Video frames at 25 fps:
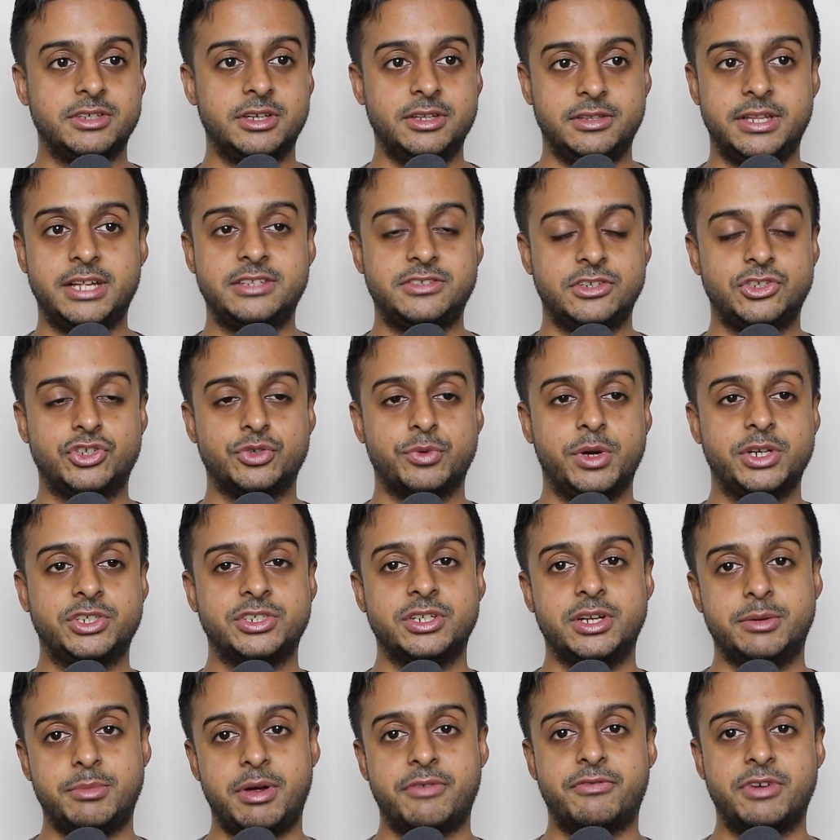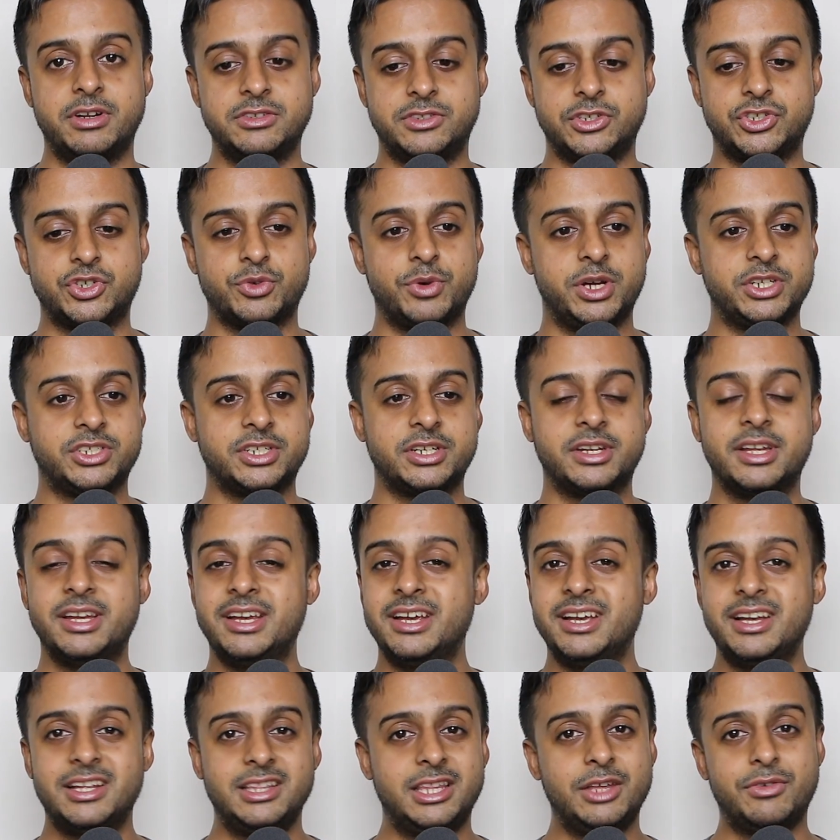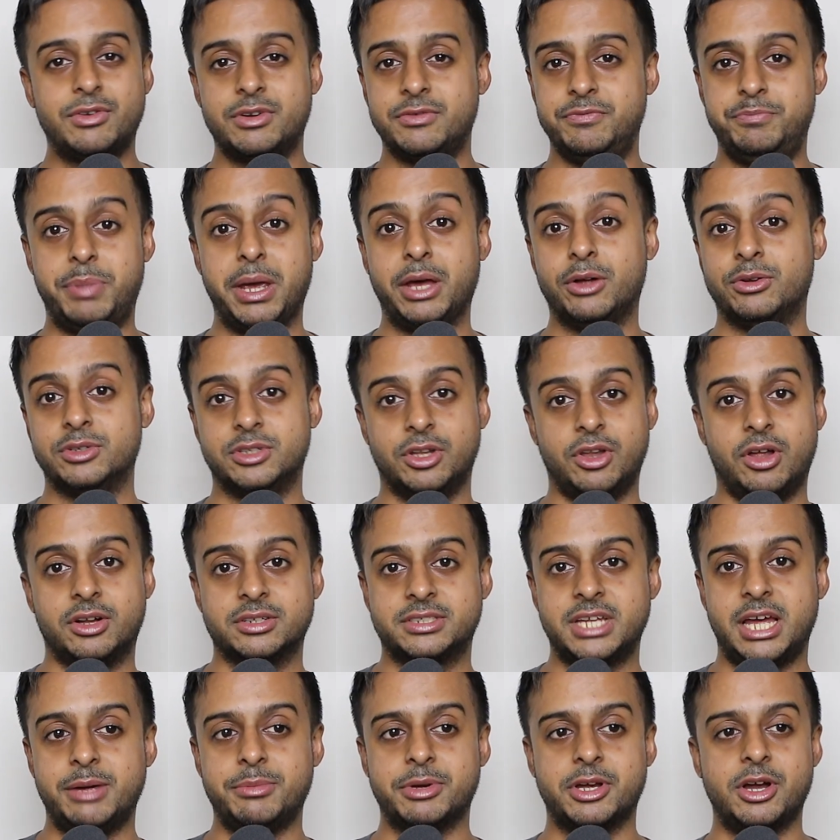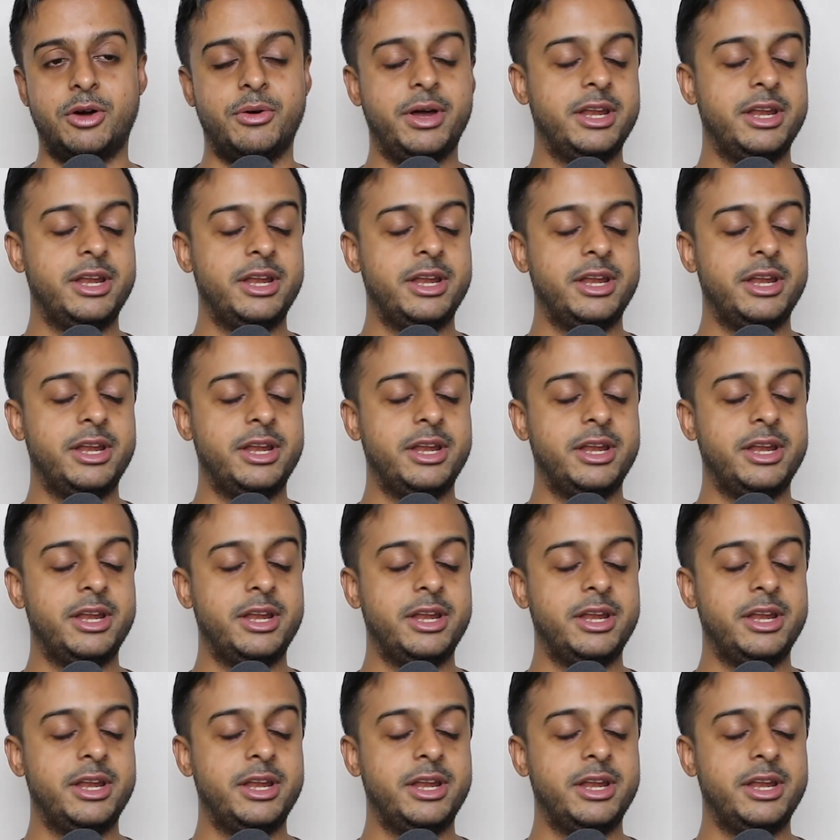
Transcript: that situation, in my friend's situation, they would have bailed a long time ago.